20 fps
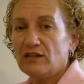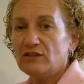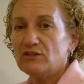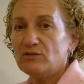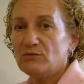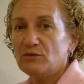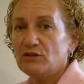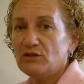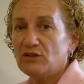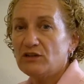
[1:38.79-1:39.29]

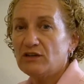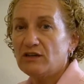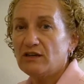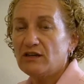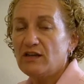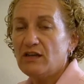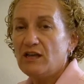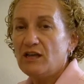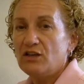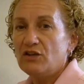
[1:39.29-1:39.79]
That's the one you're
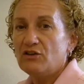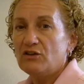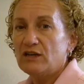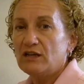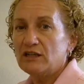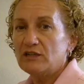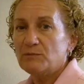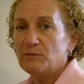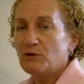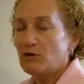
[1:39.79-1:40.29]
gonna you're
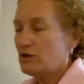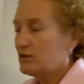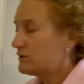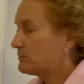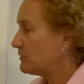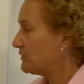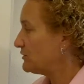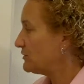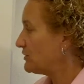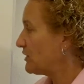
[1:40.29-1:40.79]
gonna
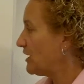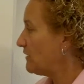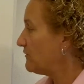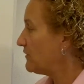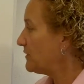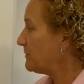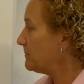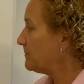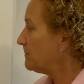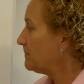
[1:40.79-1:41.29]
experience most
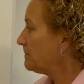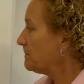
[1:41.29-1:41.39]
often.